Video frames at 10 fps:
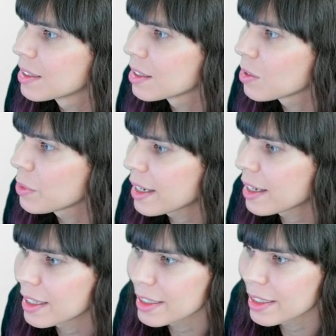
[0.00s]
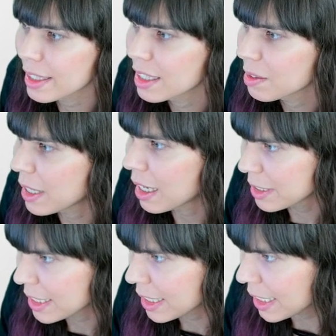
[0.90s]
We are talking about
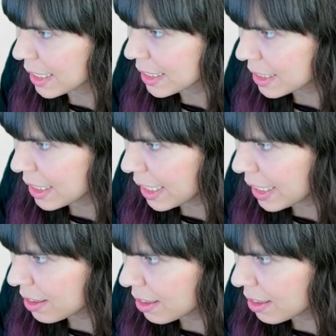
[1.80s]
objects and classes today.